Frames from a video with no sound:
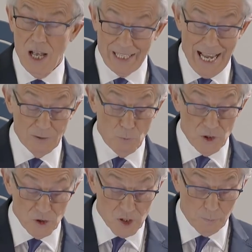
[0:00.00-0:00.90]
Again, we
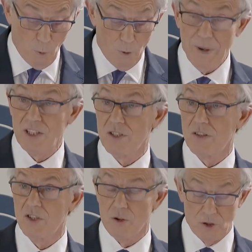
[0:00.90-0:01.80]
should support
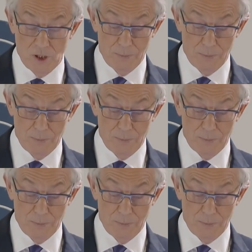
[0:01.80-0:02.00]
measures of social